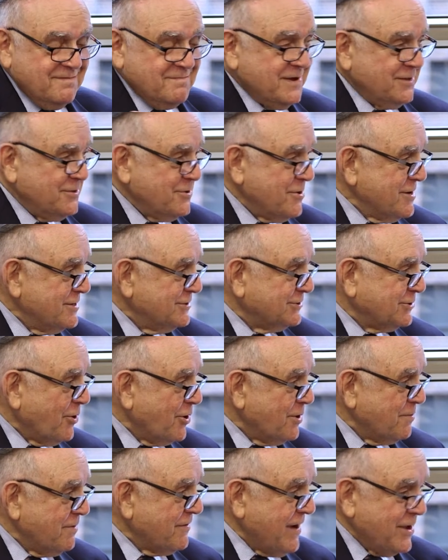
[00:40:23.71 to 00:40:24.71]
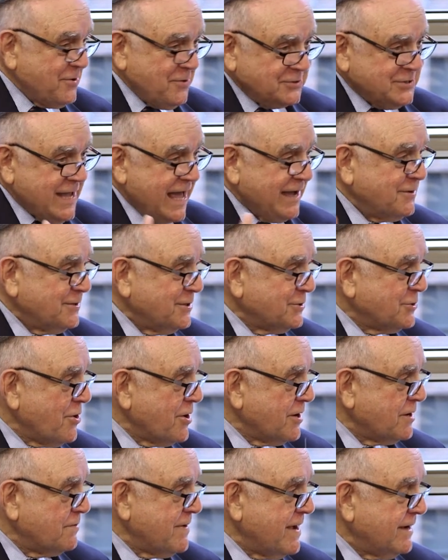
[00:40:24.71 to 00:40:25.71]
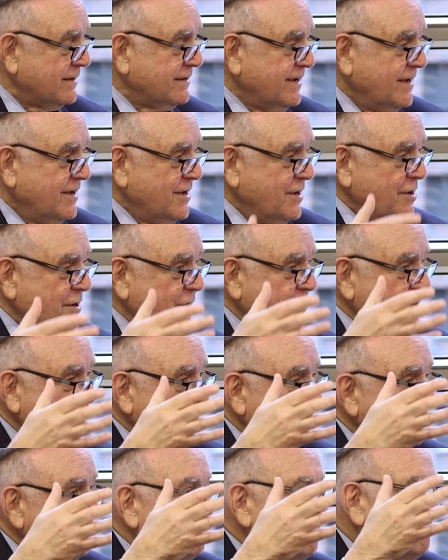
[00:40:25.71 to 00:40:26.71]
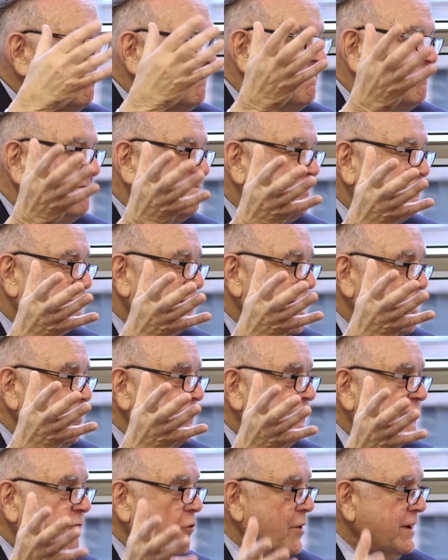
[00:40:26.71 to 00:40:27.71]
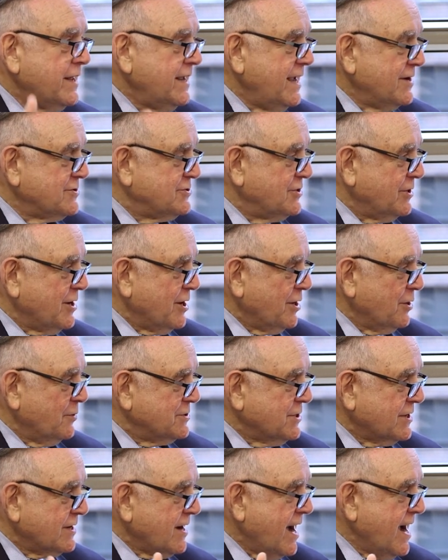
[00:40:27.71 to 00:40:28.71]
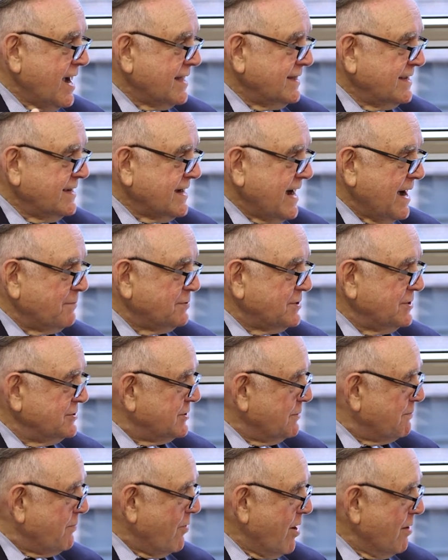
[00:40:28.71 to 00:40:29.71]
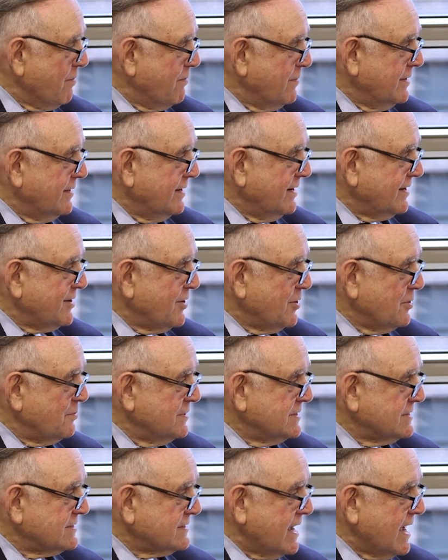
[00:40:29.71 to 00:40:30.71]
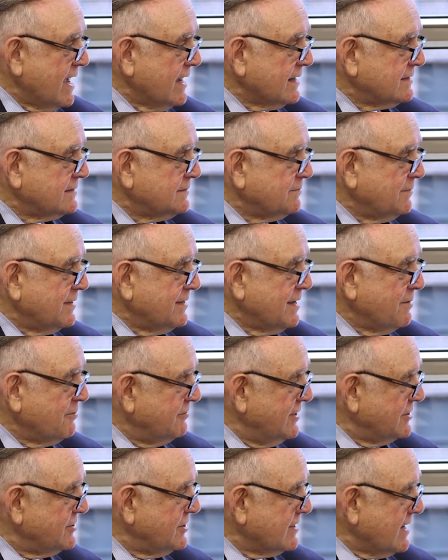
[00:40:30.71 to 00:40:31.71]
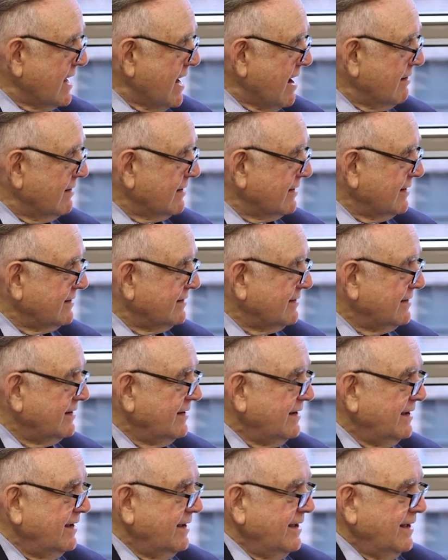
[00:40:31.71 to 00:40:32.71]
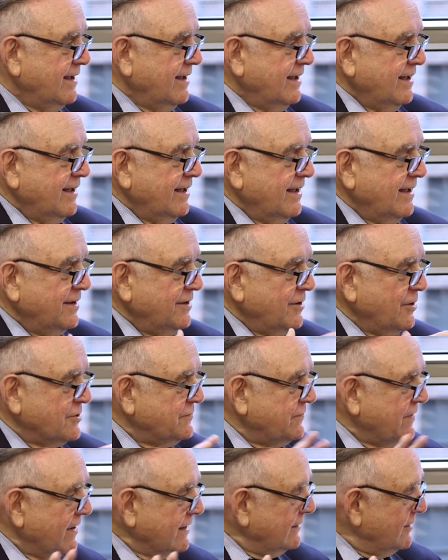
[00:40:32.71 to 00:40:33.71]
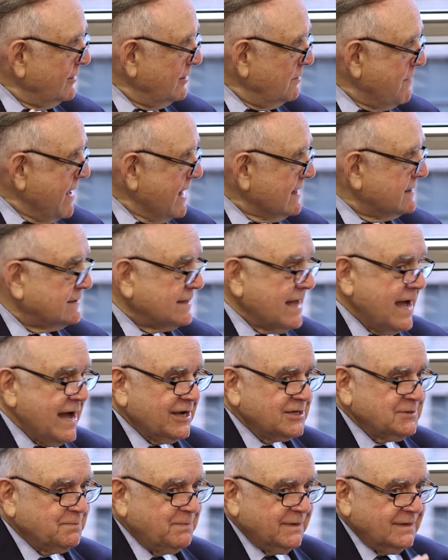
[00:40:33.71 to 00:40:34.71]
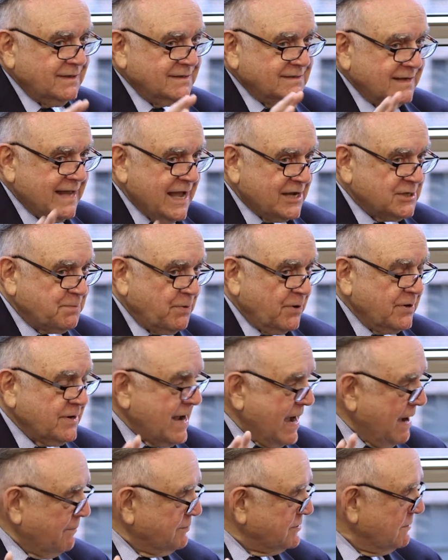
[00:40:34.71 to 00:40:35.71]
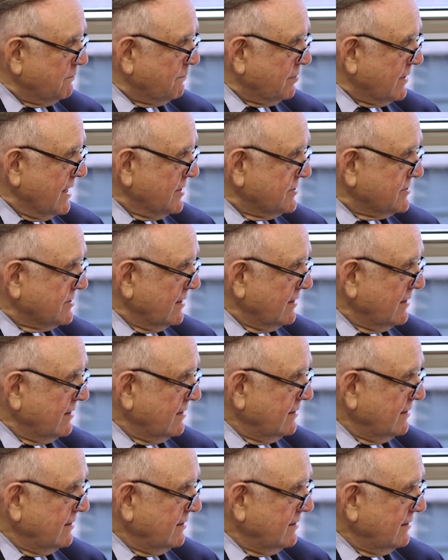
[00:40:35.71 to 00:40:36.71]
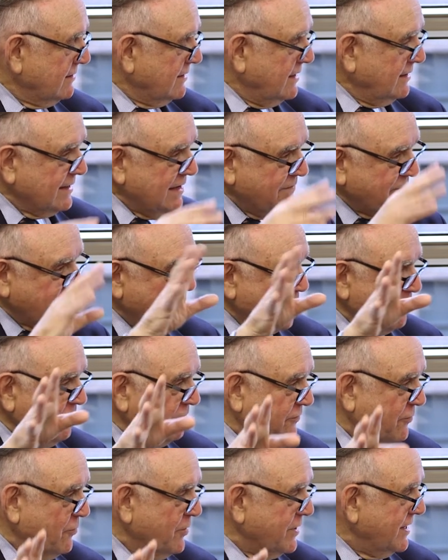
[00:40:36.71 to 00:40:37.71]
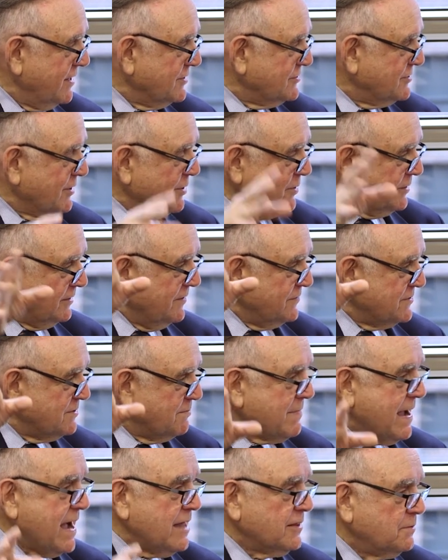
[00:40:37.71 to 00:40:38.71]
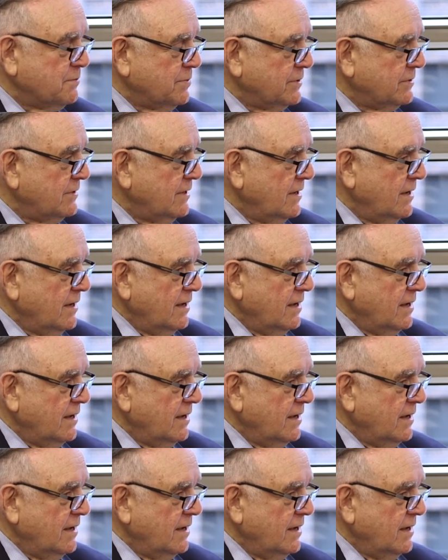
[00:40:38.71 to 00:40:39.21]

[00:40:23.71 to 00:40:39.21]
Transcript: My lawyer told me, I know exactly what talk are about. Probably 40 years ago, there was a guy in the options department at Goldman Sachs named Richard Carrigan. He knows very little about stocks, but he's an expert in option pricing. He left Goldman 40 years ago and lives in Malibu.